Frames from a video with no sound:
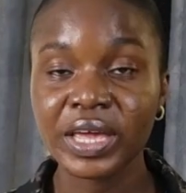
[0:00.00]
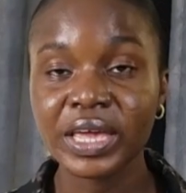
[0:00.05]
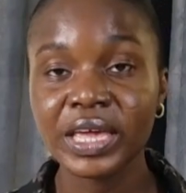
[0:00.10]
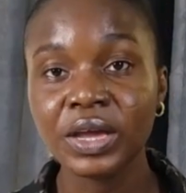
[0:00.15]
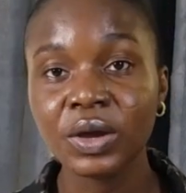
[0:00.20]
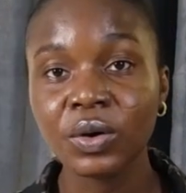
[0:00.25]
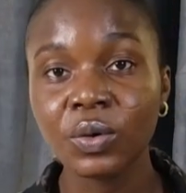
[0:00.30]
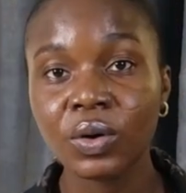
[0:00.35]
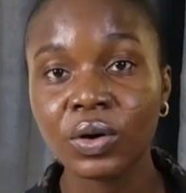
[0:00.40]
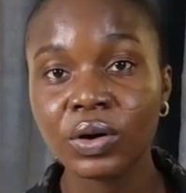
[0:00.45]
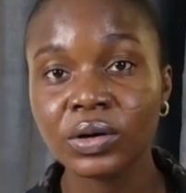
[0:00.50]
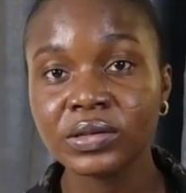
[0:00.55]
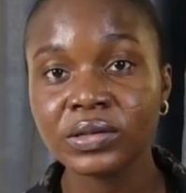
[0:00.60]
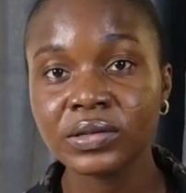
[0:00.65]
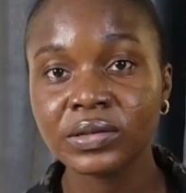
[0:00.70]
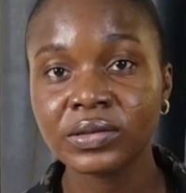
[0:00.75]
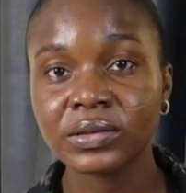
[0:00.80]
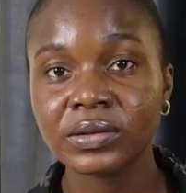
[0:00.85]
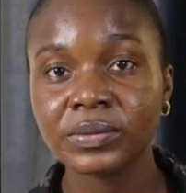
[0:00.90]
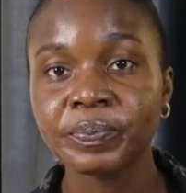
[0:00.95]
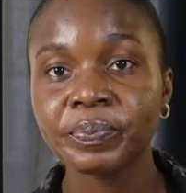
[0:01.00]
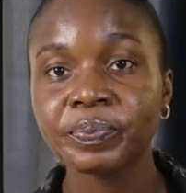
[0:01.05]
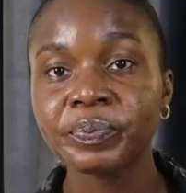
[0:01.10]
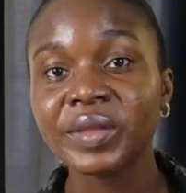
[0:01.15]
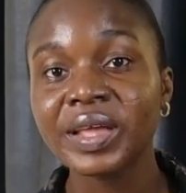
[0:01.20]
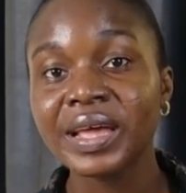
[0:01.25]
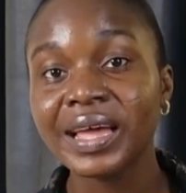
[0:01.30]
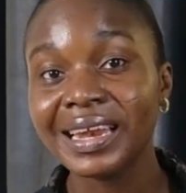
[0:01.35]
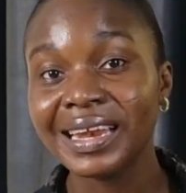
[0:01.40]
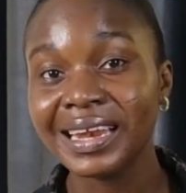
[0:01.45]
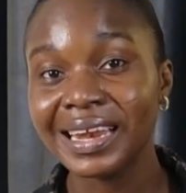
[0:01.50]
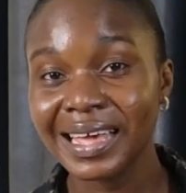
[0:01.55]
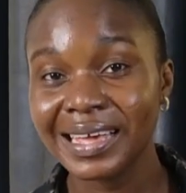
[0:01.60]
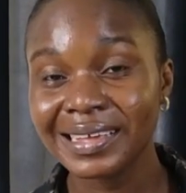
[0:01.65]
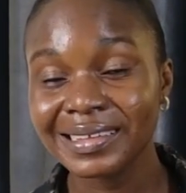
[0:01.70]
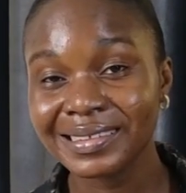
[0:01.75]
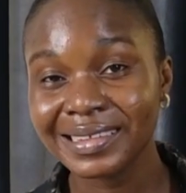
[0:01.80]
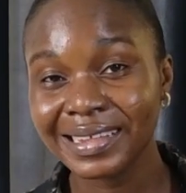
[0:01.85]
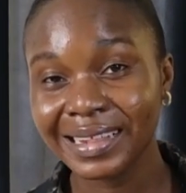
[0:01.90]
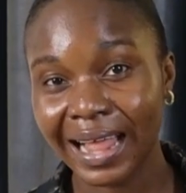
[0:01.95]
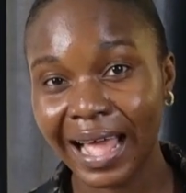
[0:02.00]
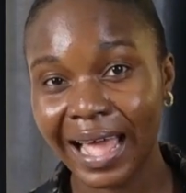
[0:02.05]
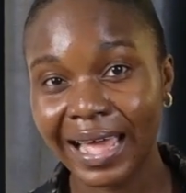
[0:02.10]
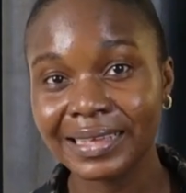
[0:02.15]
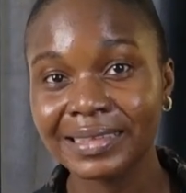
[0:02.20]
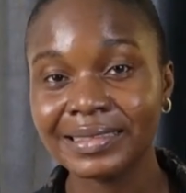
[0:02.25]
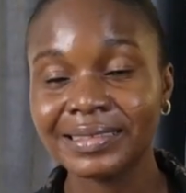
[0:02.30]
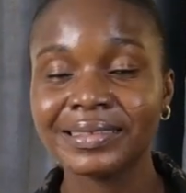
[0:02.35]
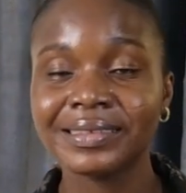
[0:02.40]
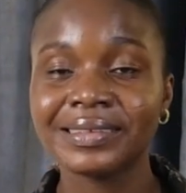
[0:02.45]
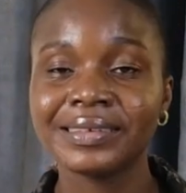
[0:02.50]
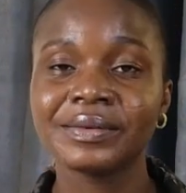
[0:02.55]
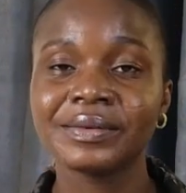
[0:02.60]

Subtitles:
equals less light